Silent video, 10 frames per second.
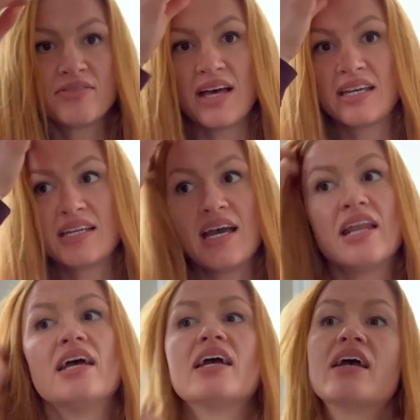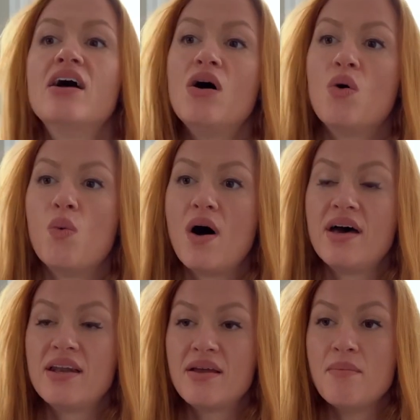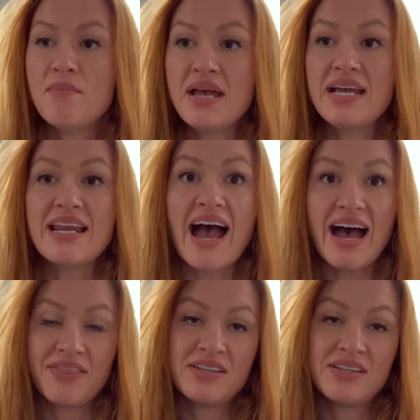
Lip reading: than getting one made at the